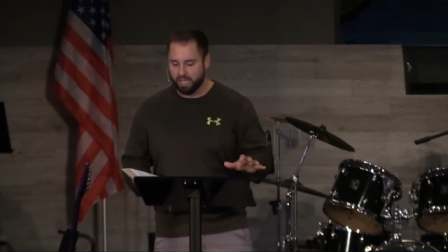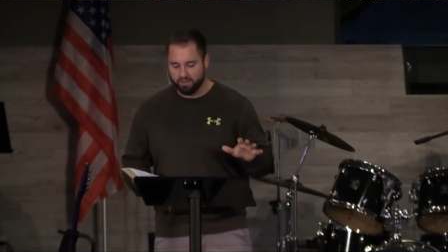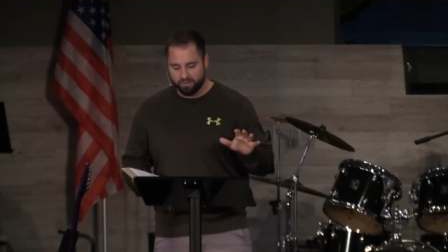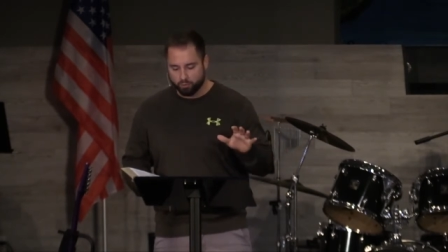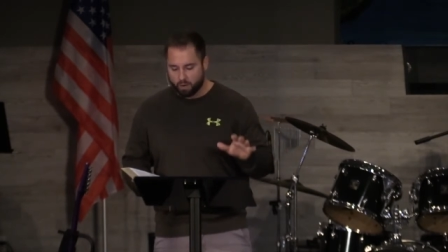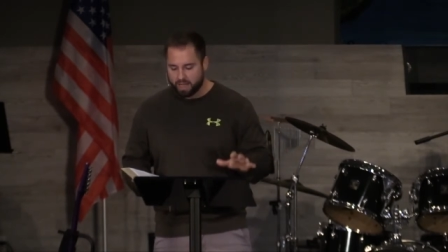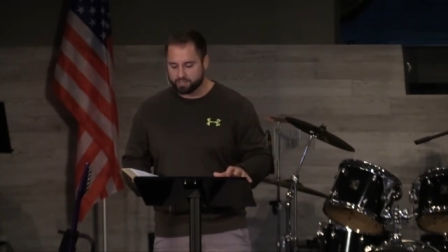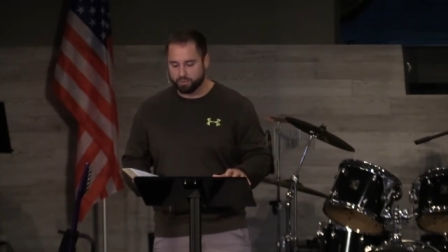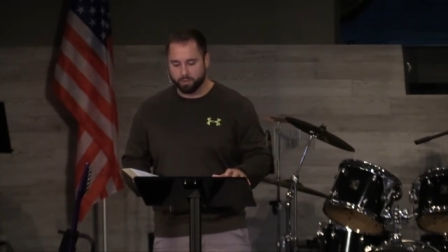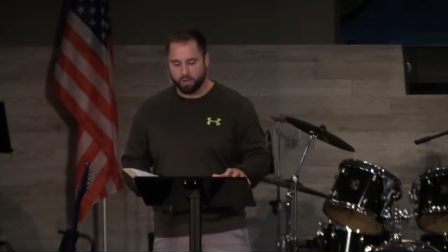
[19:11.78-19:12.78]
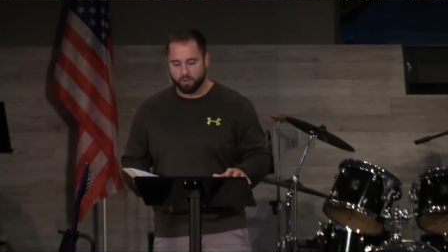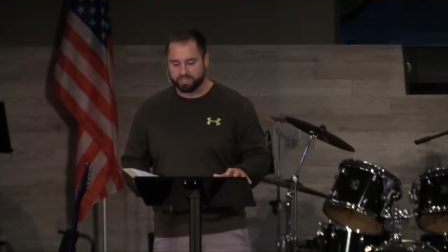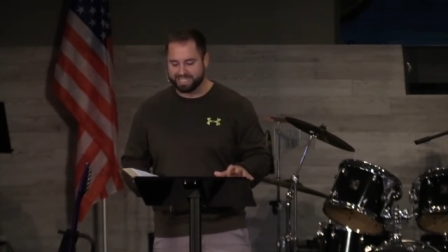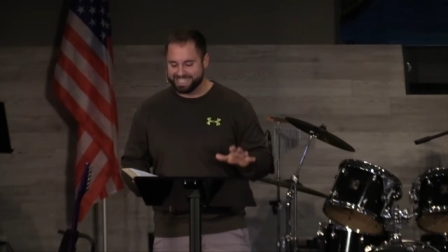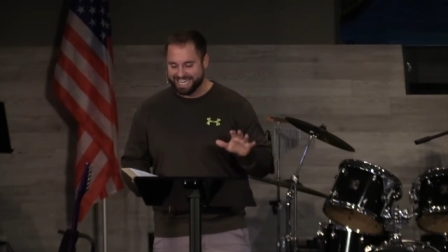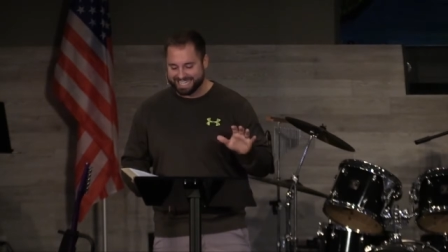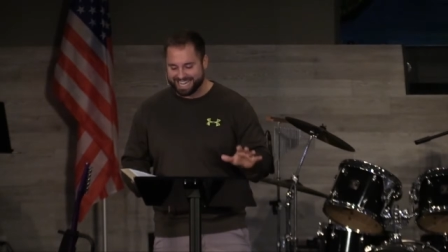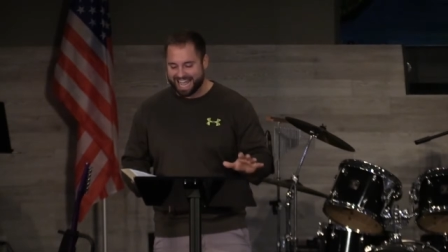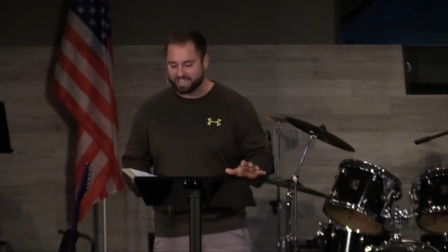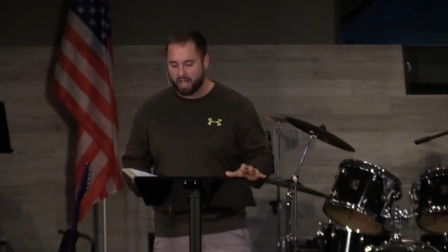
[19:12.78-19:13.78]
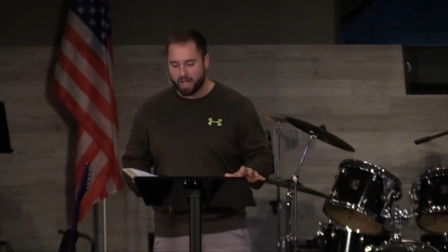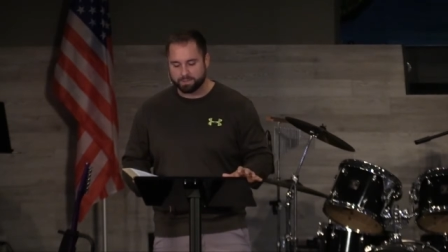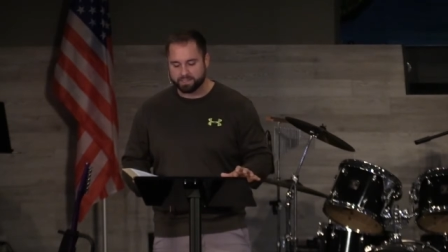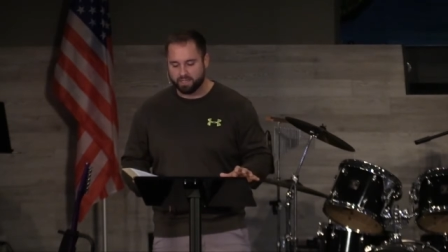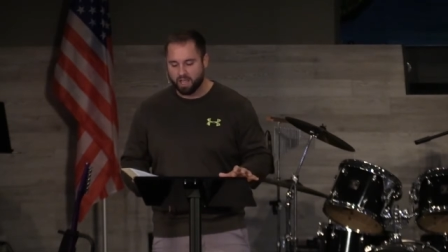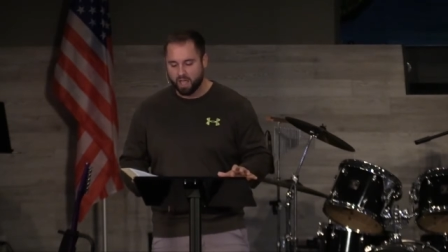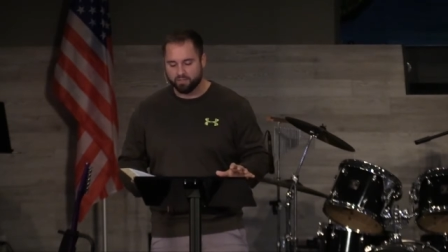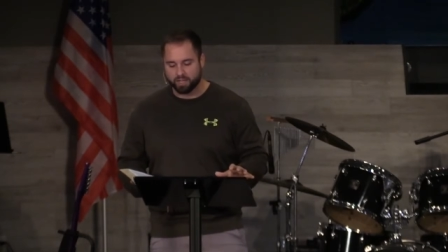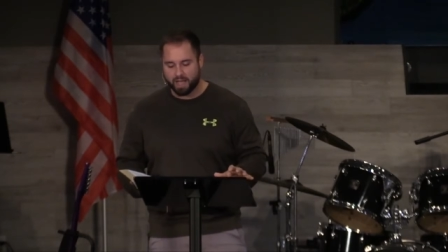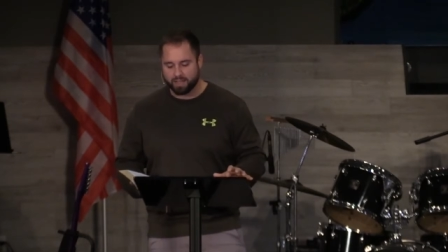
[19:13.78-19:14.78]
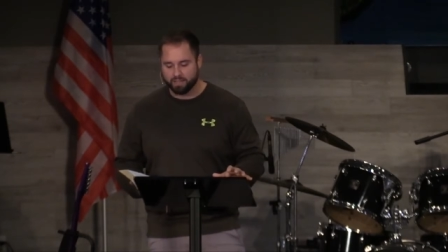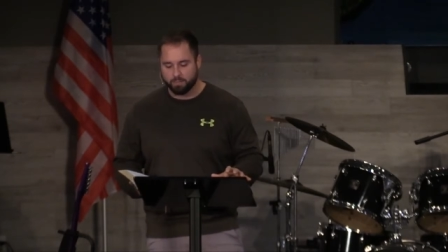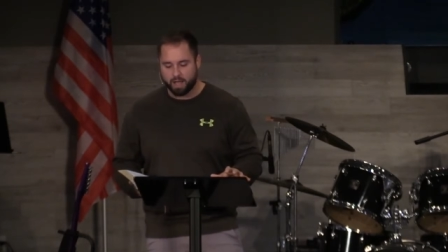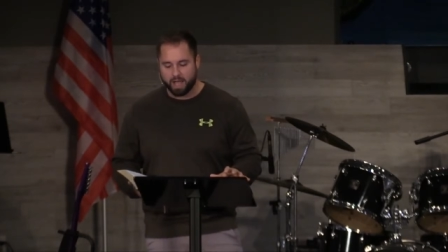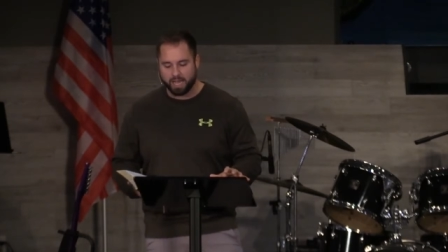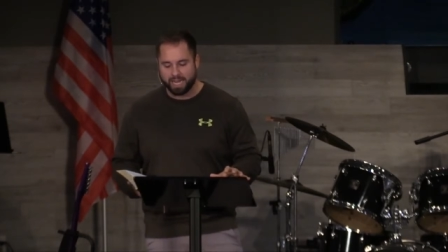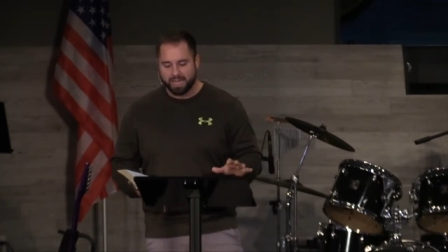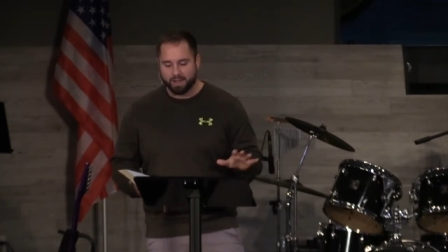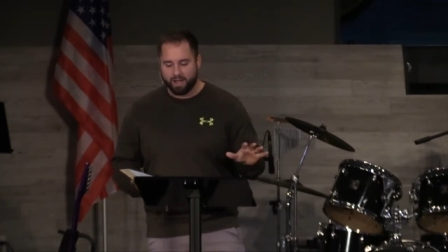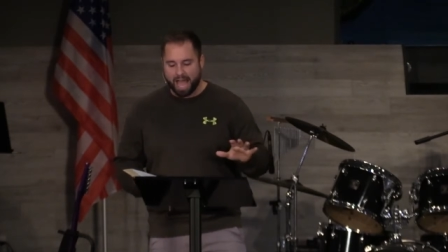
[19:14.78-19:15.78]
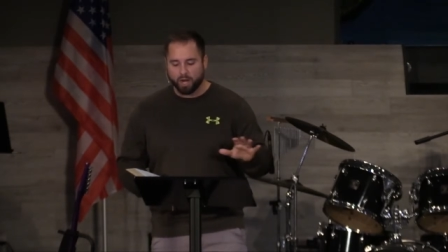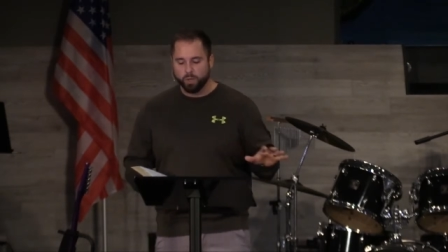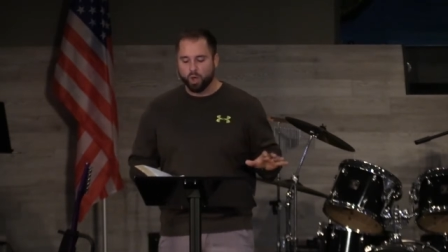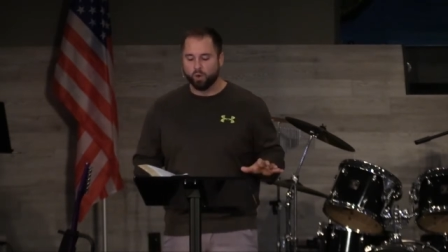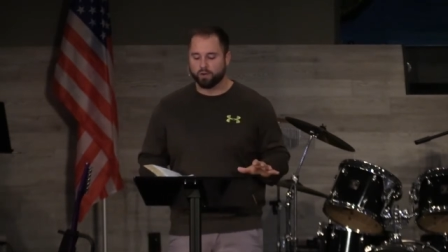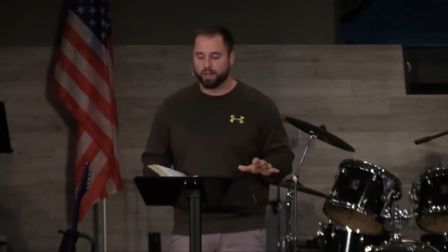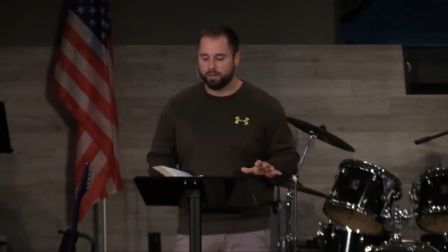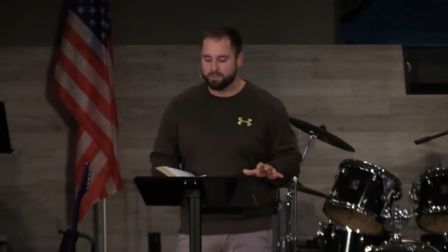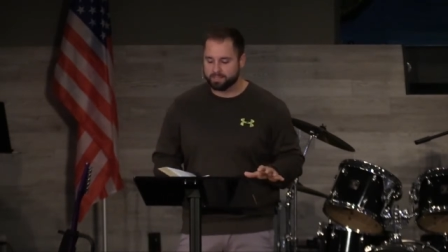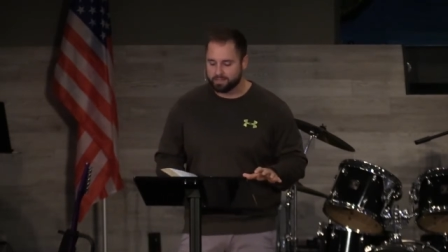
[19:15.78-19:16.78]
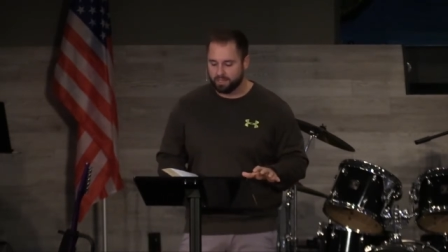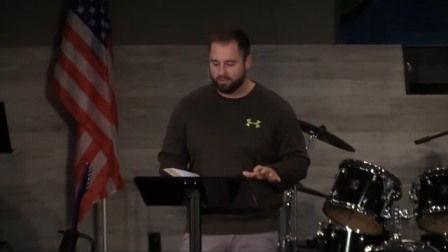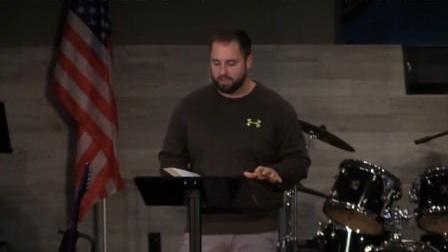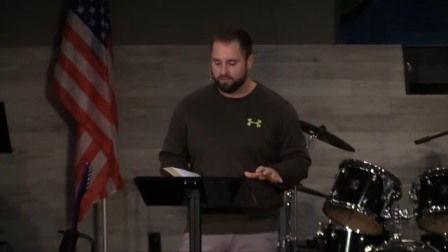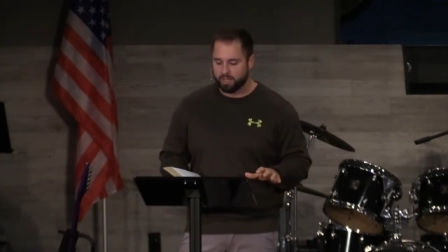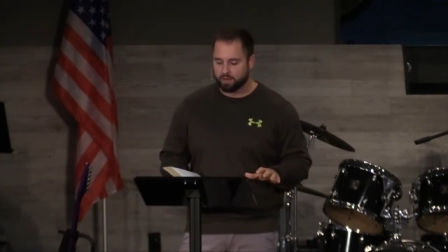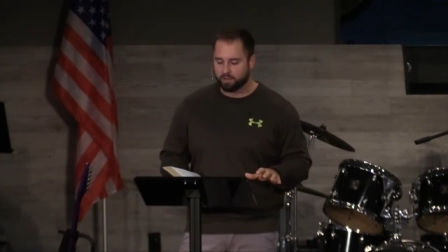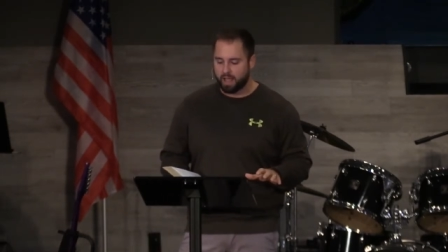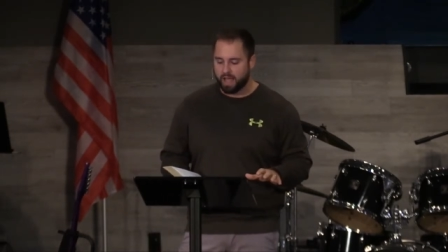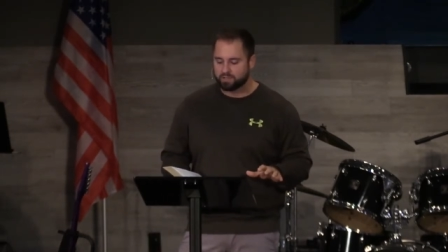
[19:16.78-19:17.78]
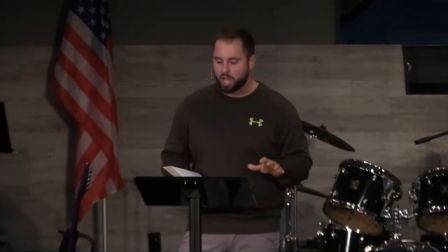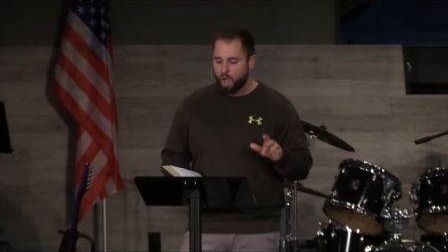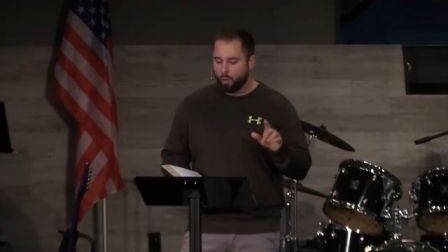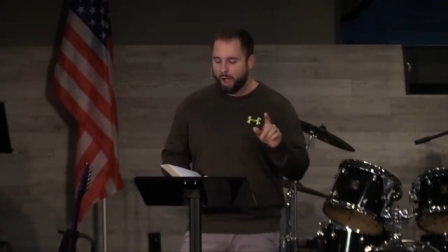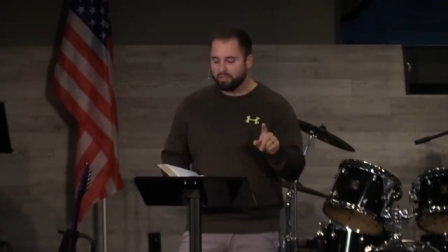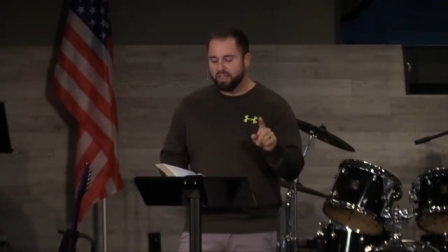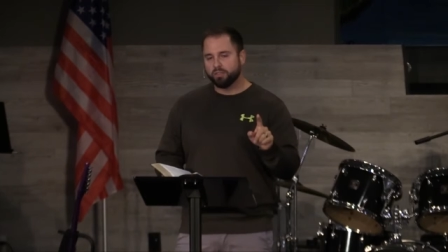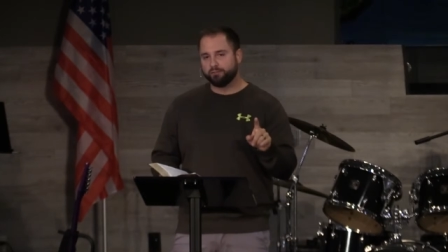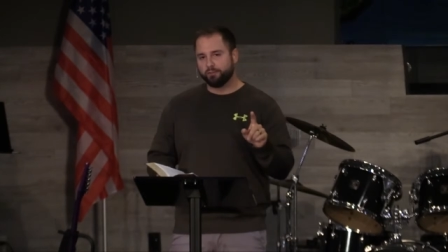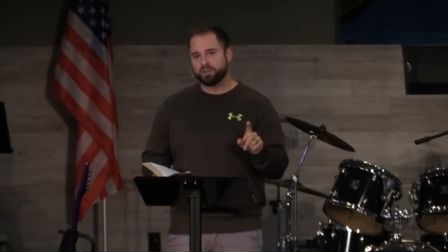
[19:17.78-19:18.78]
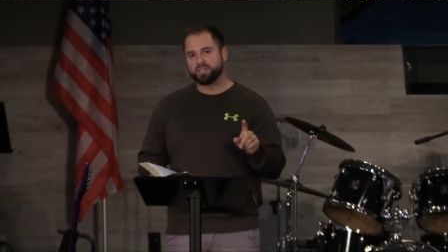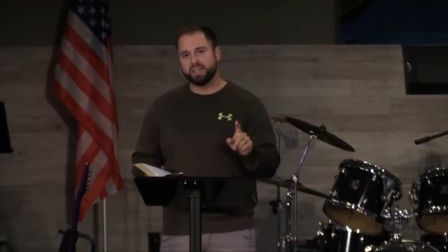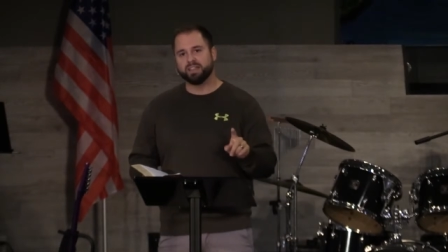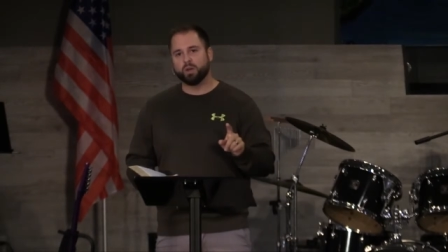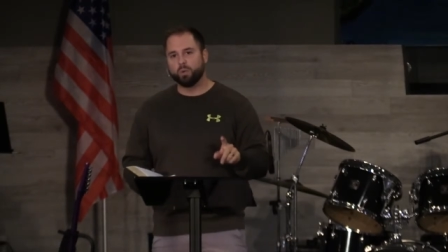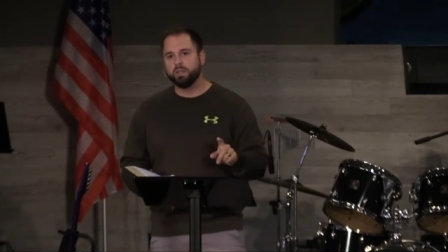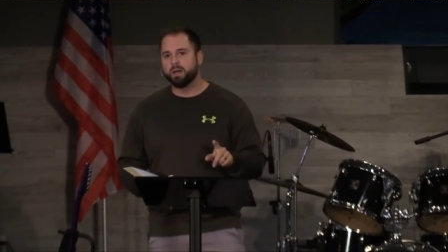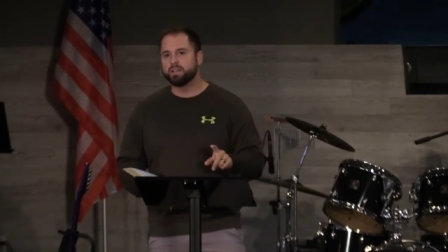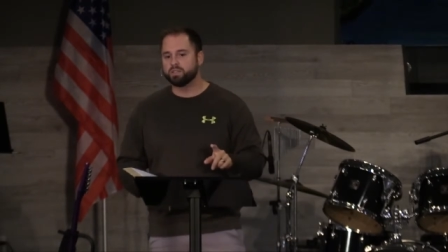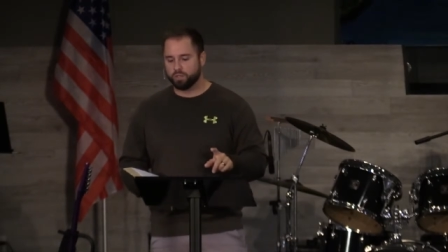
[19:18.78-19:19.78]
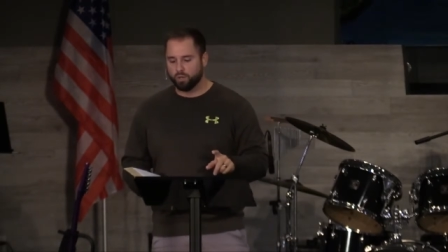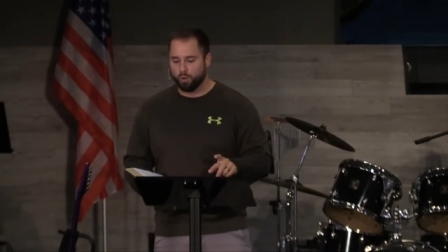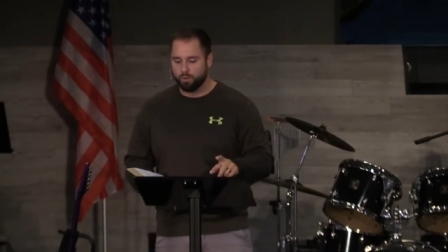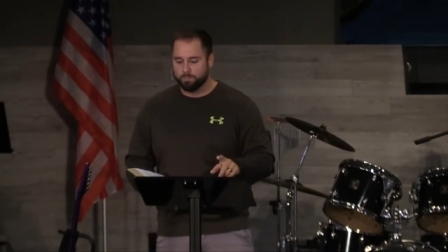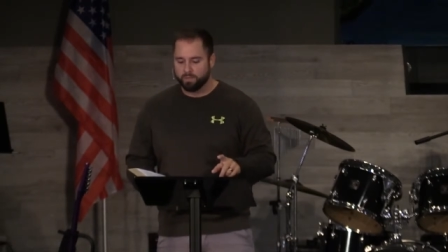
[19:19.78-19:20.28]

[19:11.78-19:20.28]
Envy rots the bones. It's the exact opposite of a godly mind. Now, how do we overcome the sin of envy in our lives? Well, I think the first thing that we must do